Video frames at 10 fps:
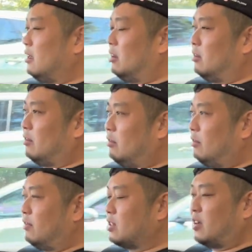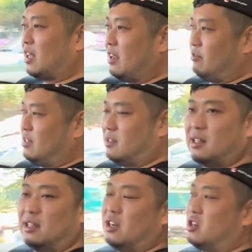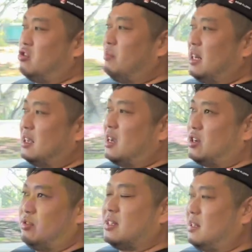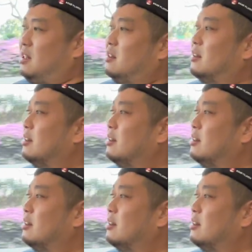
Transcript: You know, Volkswagen have resisted the urge to make the car 3-cylinder.